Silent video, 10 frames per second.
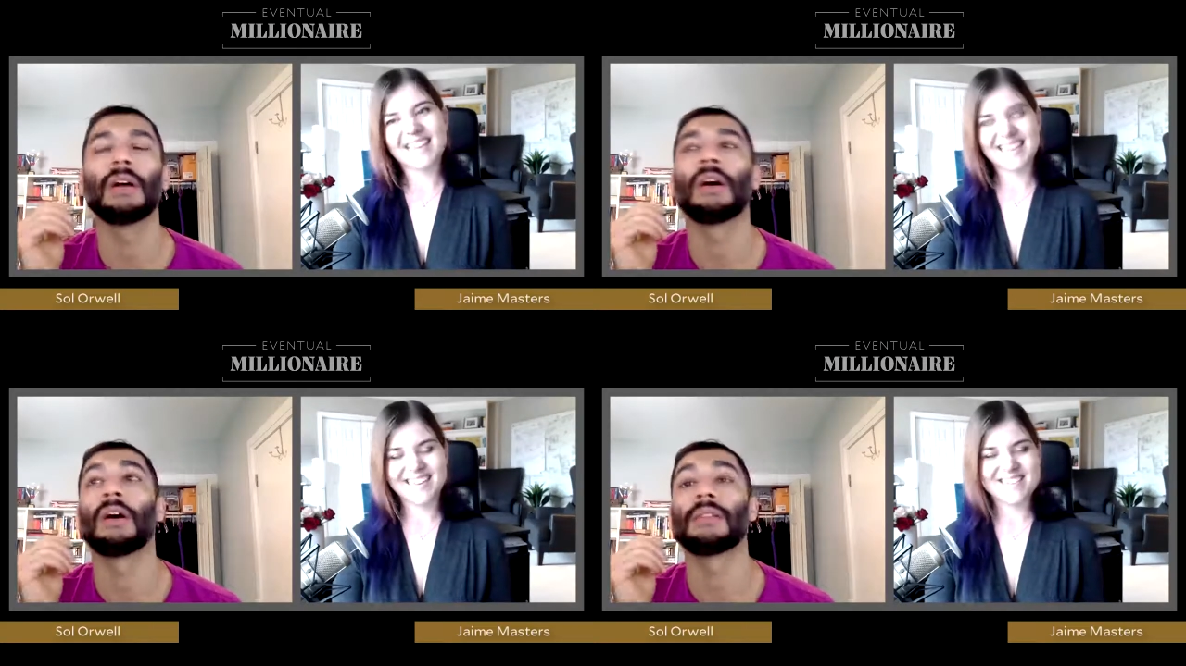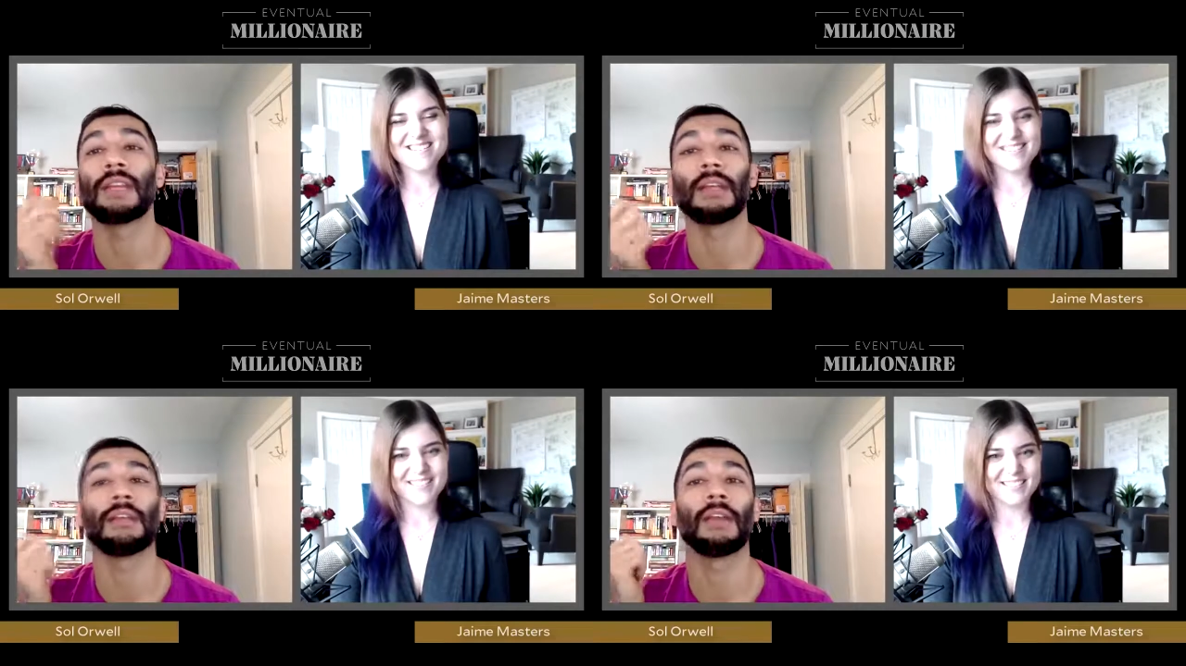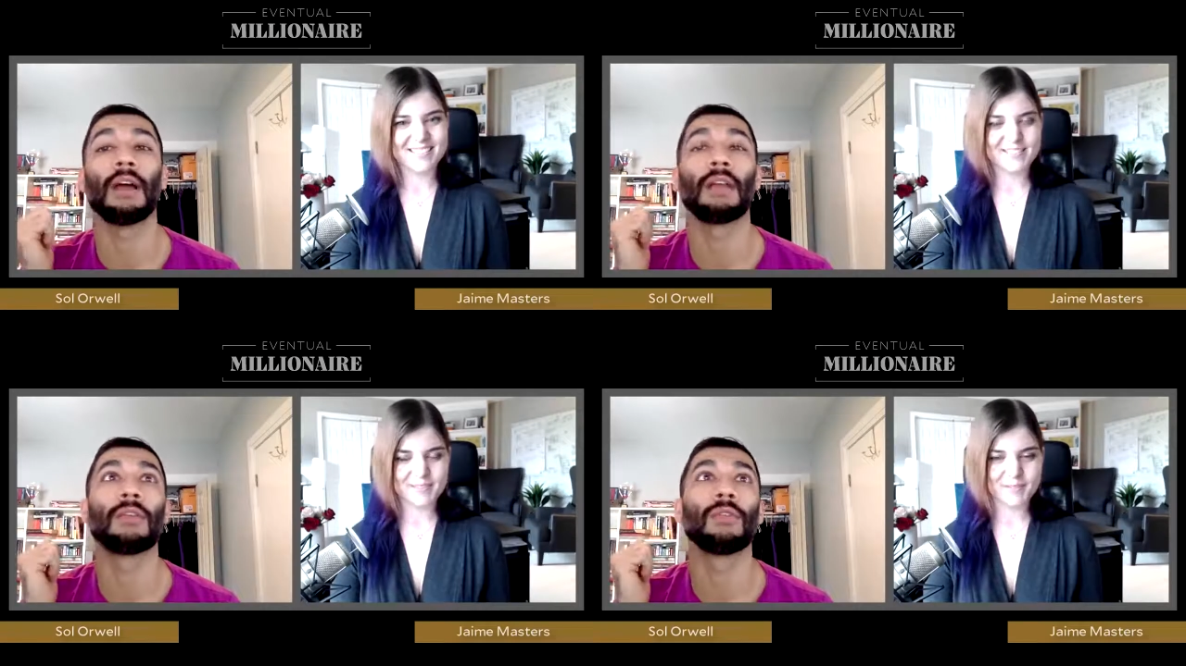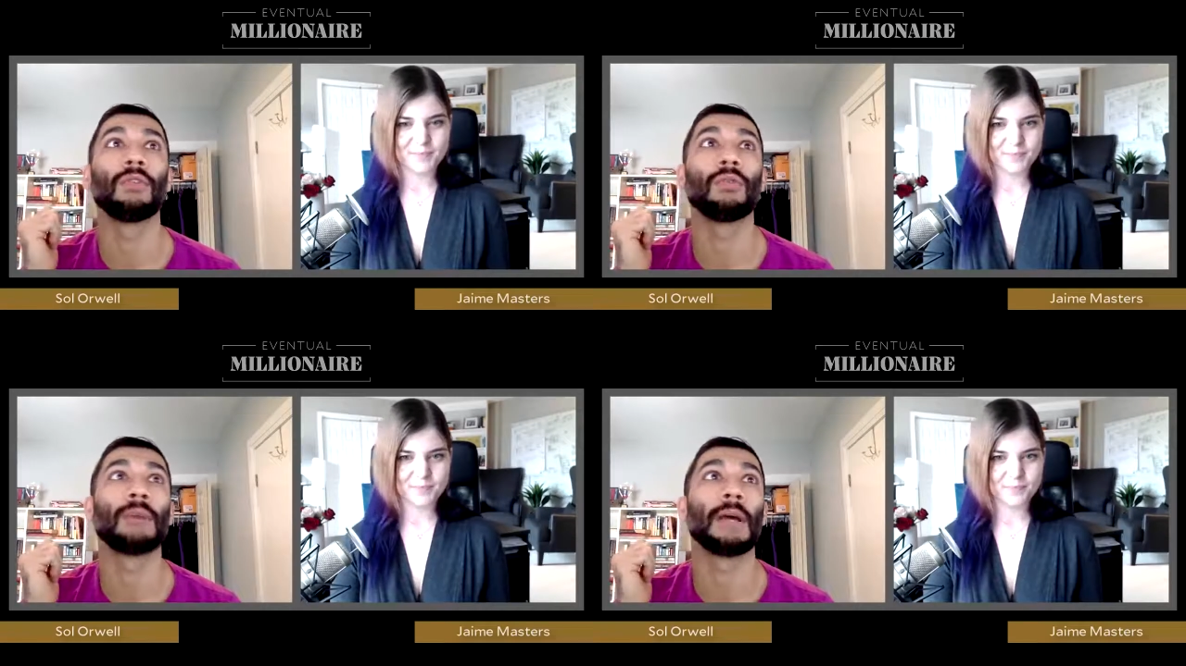Speaker 1: Uh, secondly, I
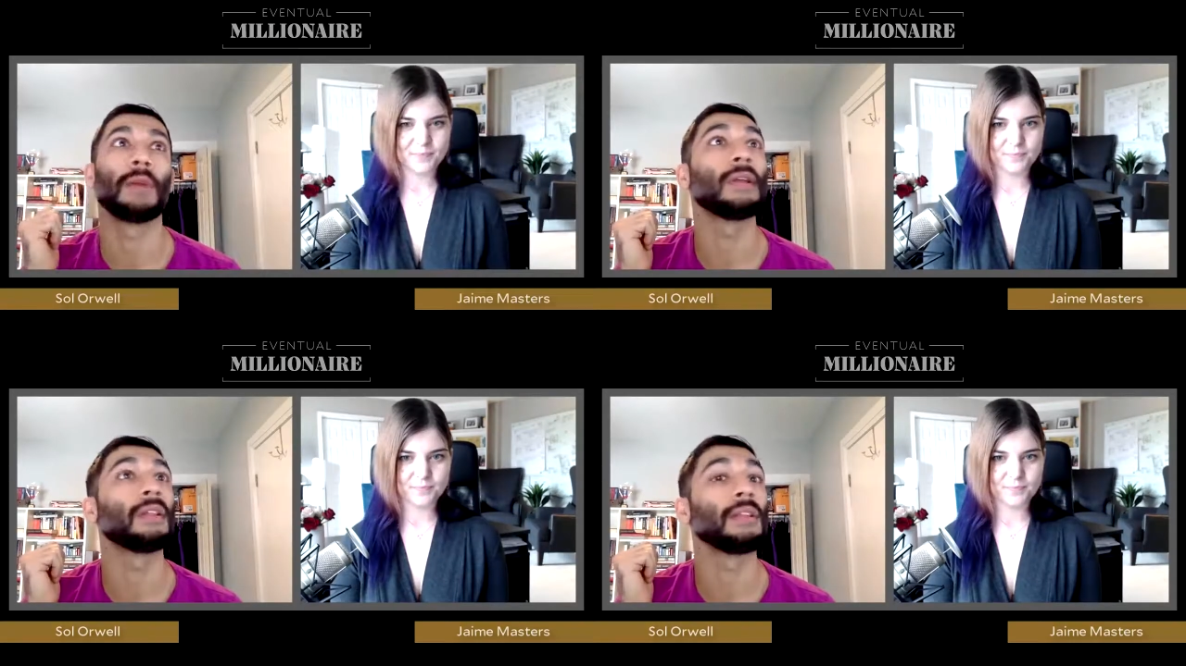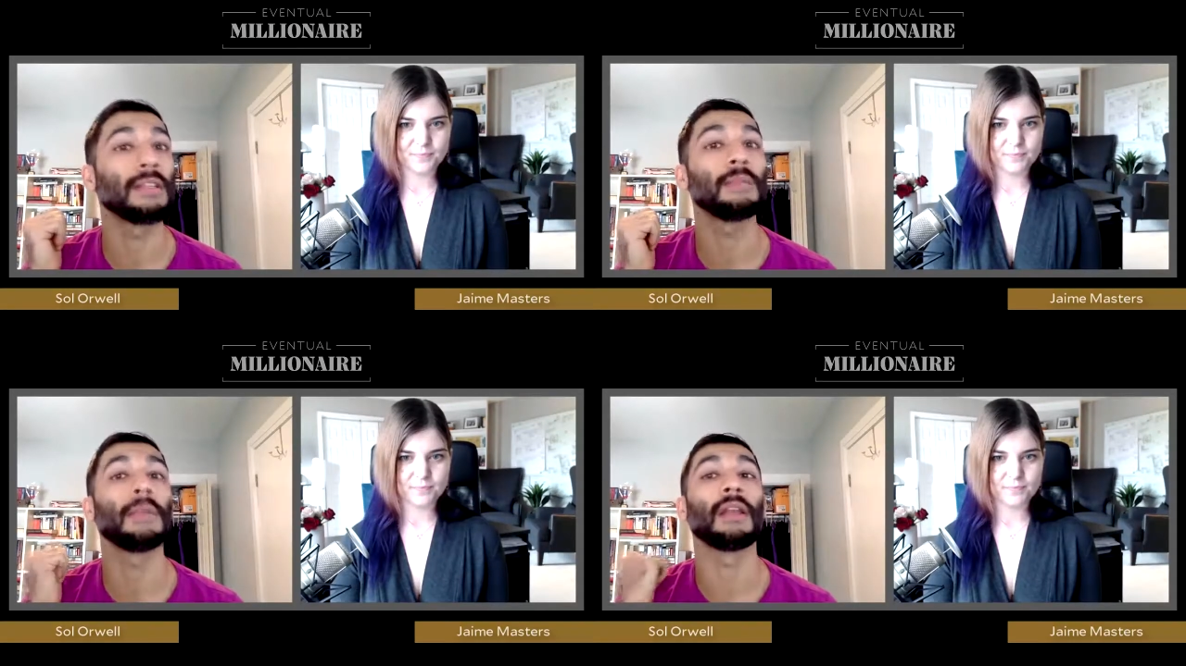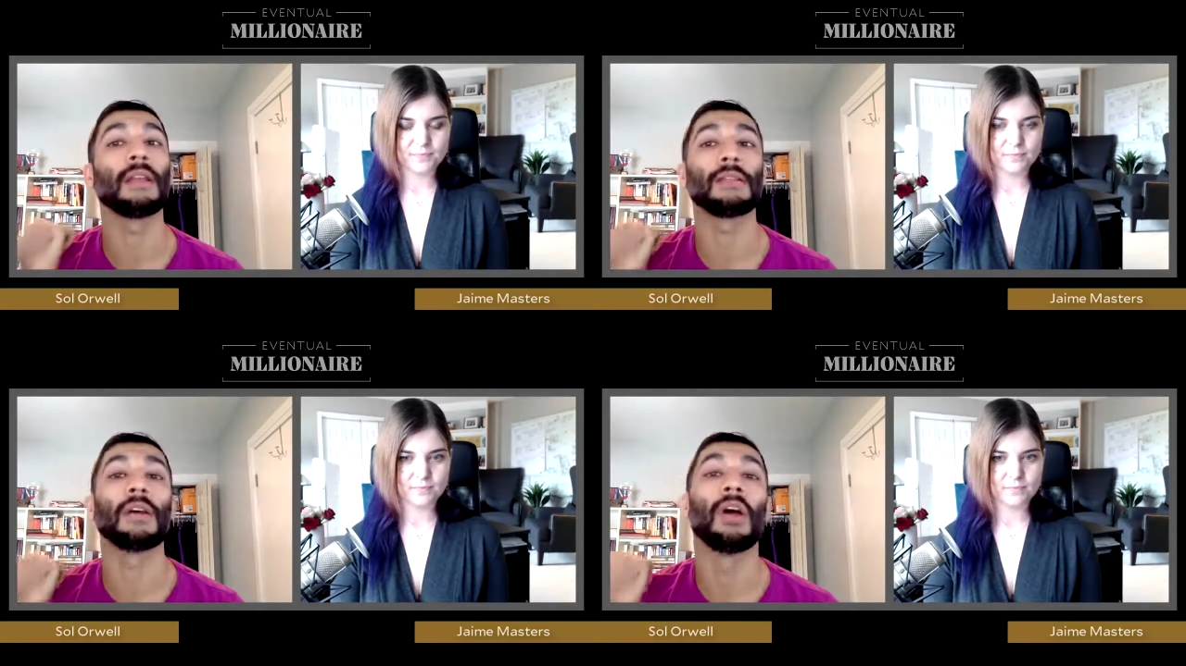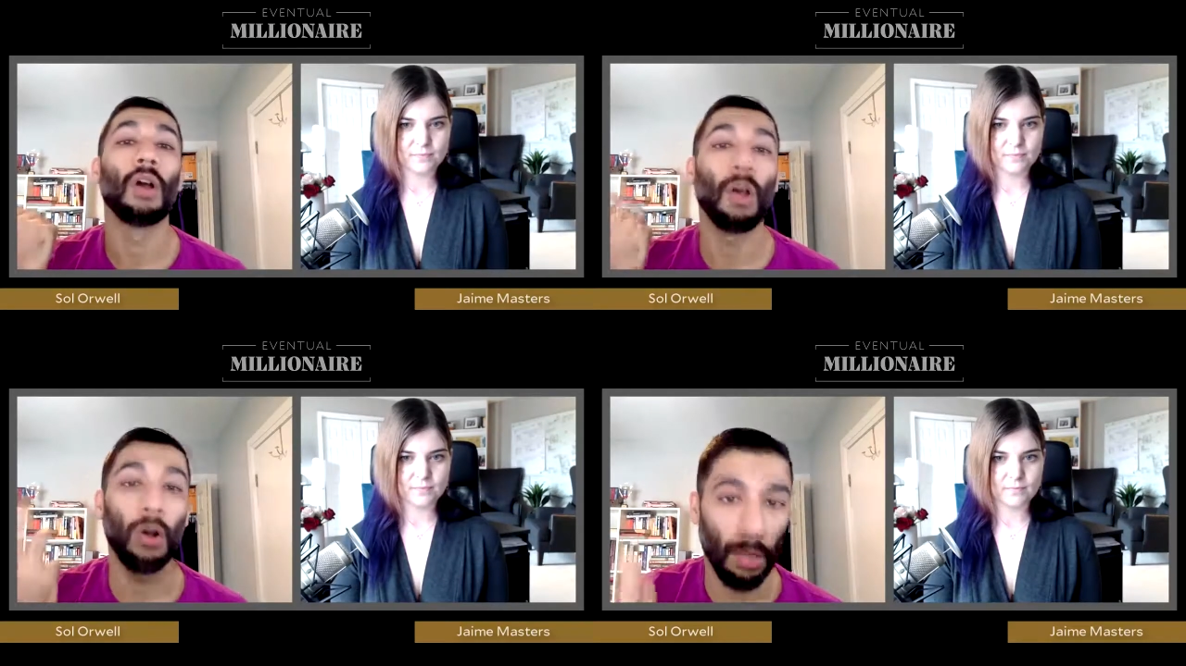do my weekly team meetings
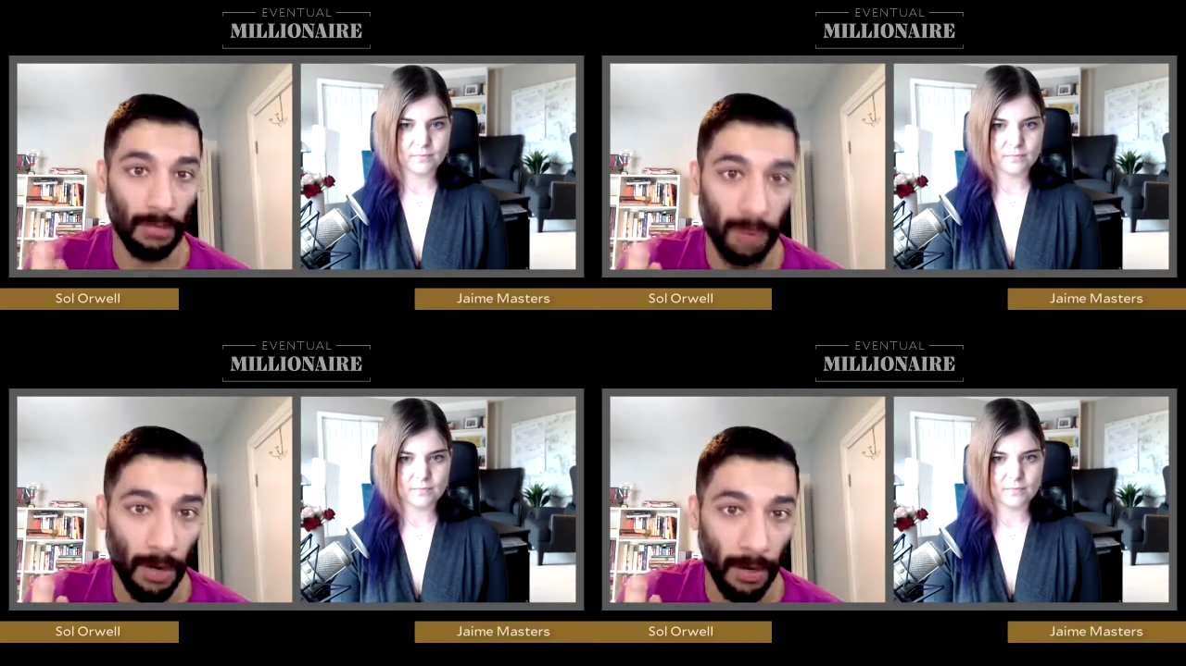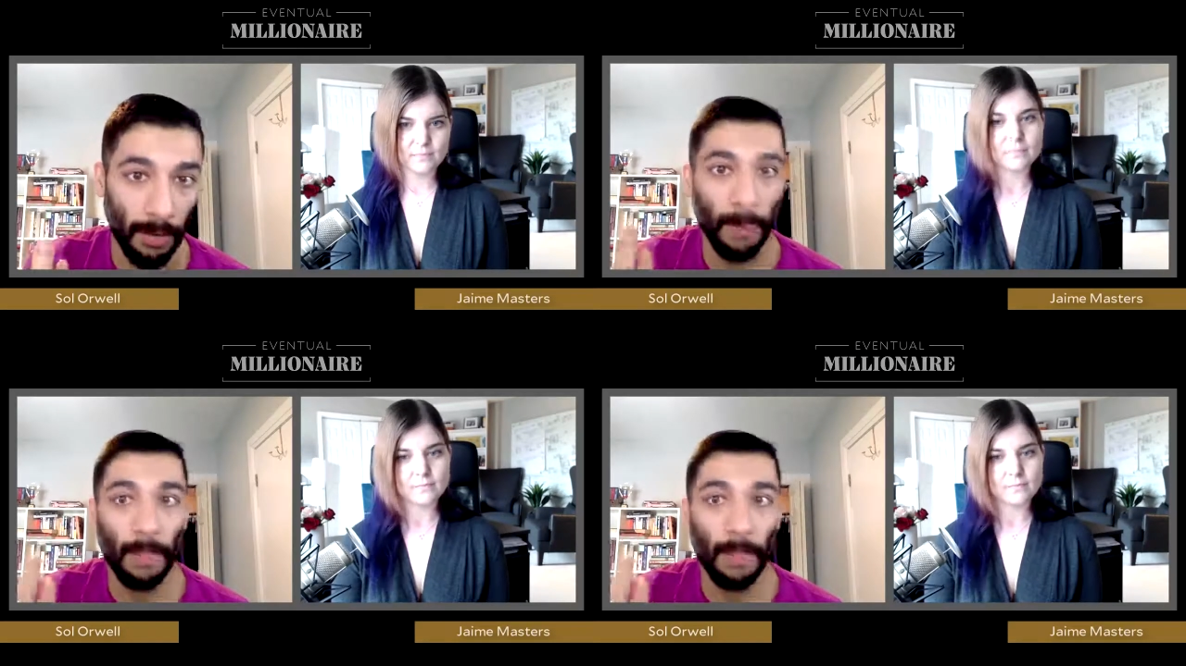on Friday.